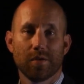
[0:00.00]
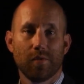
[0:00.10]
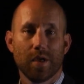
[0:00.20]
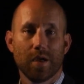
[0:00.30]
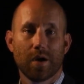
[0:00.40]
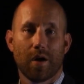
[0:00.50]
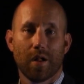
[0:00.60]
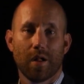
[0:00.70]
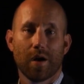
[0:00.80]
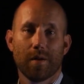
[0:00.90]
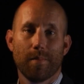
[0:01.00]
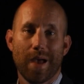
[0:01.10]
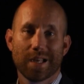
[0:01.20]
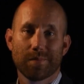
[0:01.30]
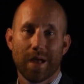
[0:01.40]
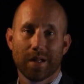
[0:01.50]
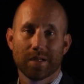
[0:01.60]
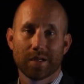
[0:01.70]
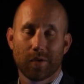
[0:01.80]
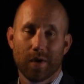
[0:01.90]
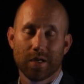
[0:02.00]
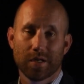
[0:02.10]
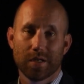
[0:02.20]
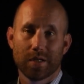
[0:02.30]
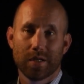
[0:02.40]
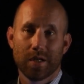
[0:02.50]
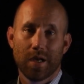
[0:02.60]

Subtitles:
we call our mass balance equations.